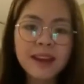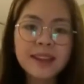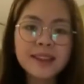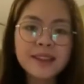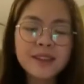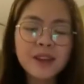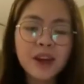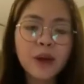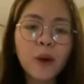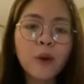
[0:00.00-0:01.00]
And
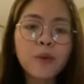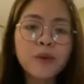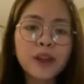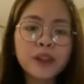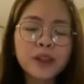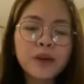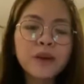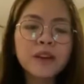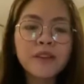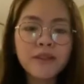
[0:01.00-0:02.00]
I hope that
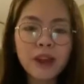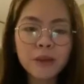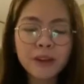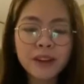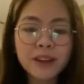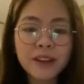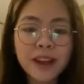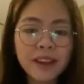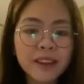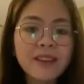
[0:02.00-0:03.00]
you and your family are
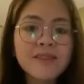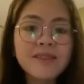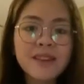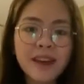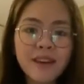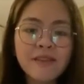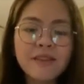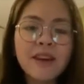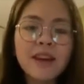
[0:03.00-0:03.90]
healthy and safe.